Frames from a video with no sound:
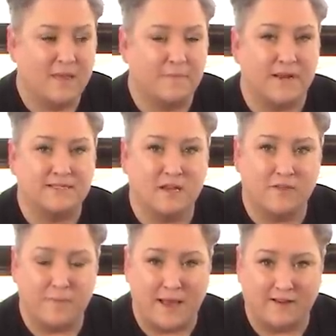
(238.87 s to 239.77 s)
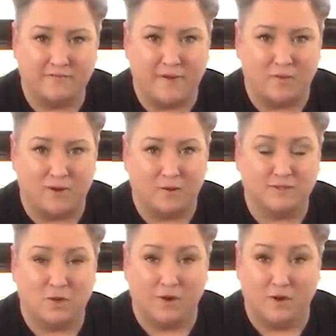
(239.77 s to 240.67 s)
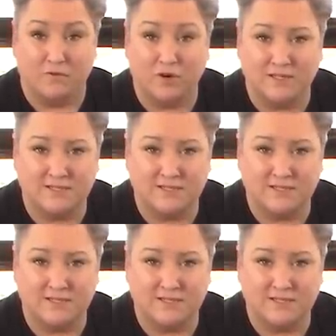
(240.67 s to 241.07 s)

but I saw the back of my rig was going over a